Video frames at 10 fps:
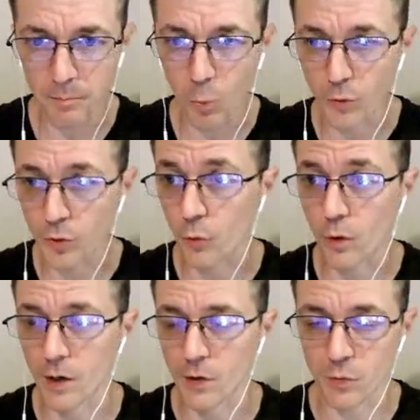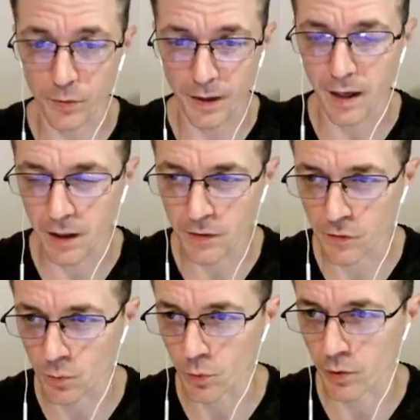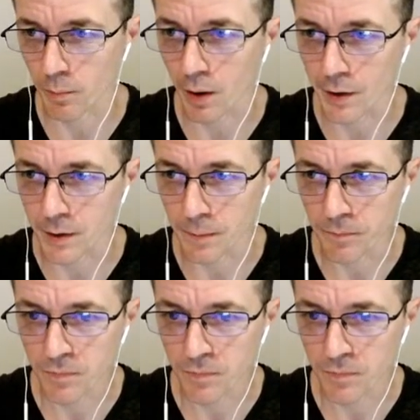with the rest, with the hands and with the body.